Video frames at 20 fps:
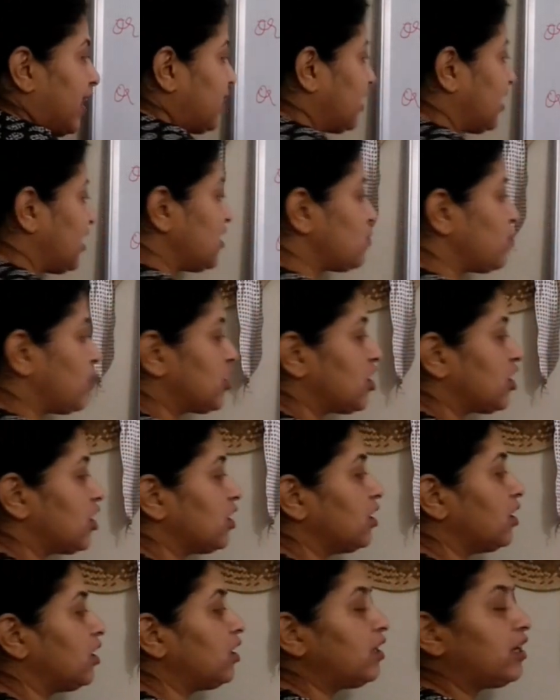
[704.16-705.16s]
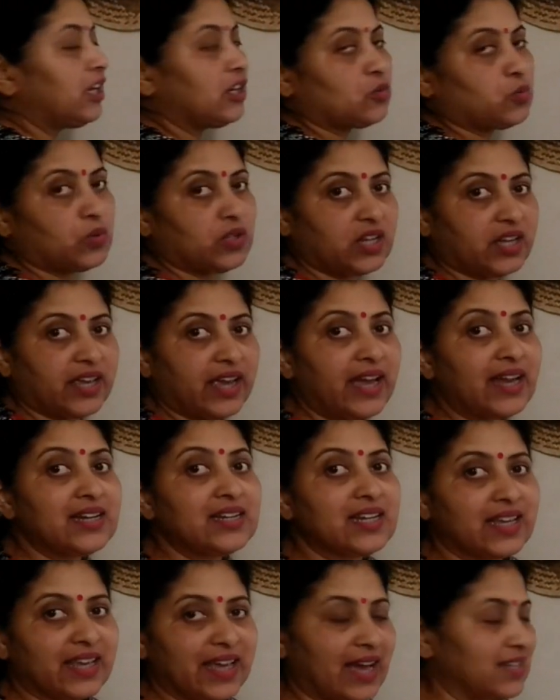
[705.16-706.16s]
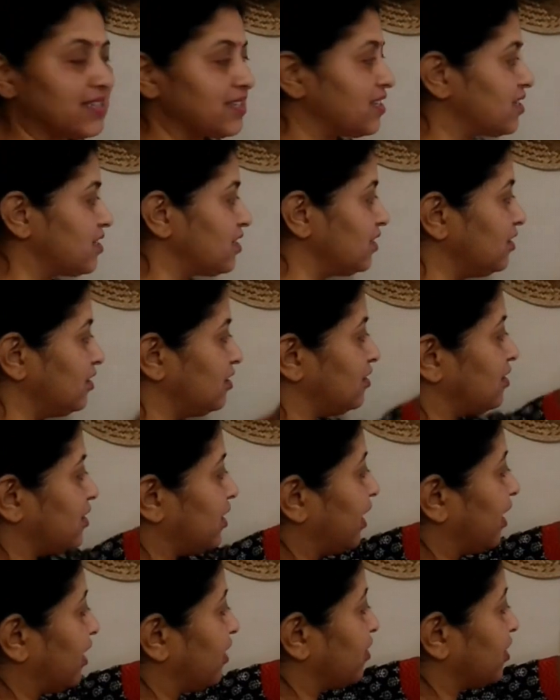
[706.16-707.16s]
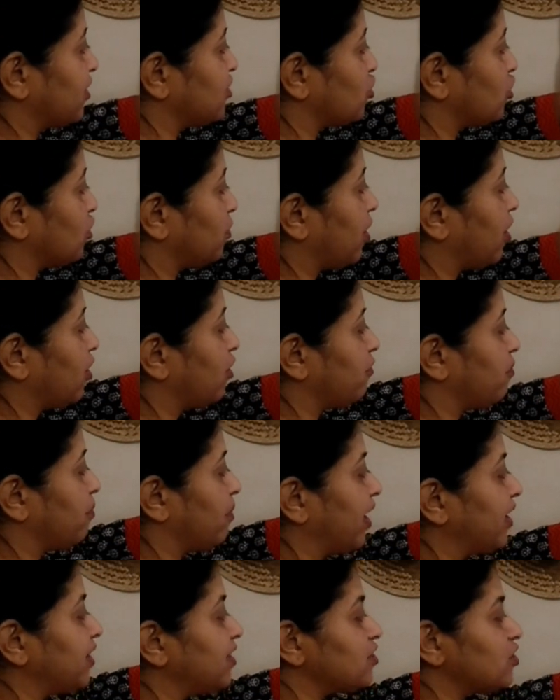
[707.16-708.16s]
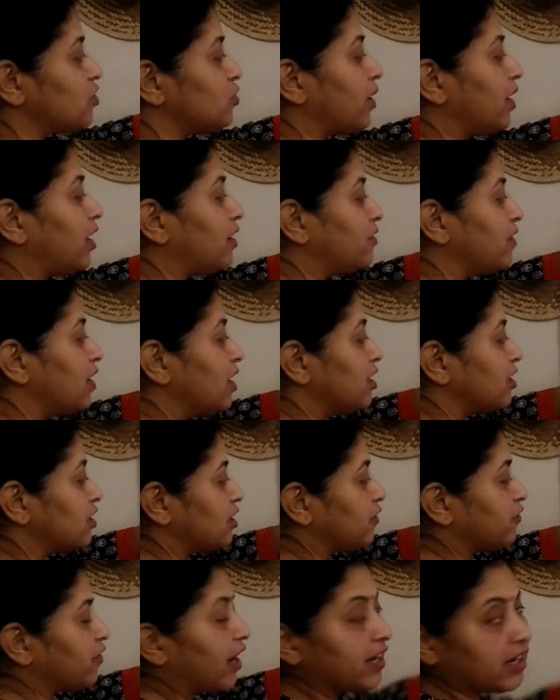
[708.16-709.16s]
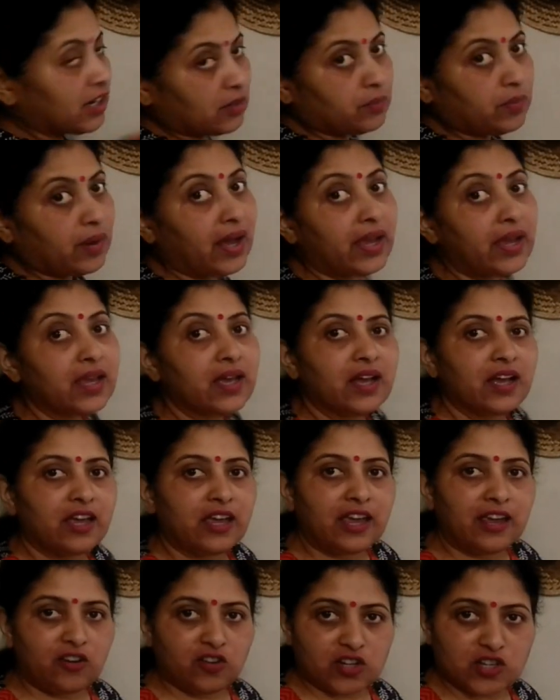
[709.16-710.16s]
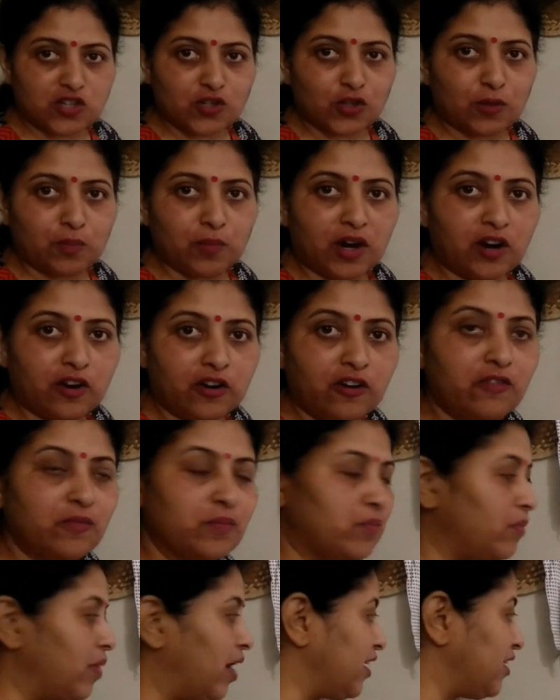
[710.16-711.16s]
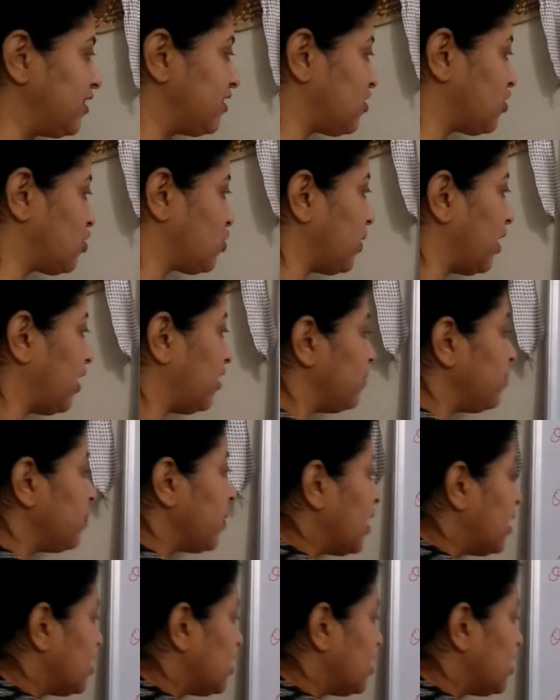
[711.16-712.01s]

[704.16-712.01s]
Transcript: like this, but here it will get cancelled. A raised to the power of minus 12 divided by a raised to the power of minus 12.